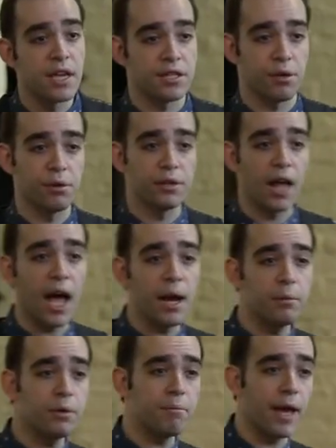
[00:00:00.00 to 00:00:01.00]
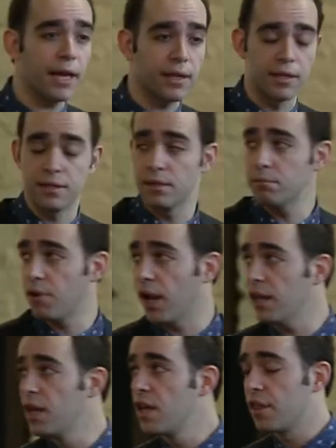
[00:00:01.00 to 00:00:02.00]
It's a reliable mechanism,
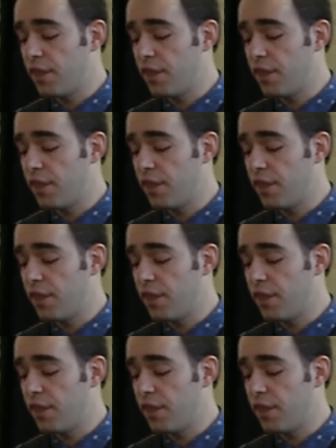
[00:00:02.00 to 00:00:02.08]
right,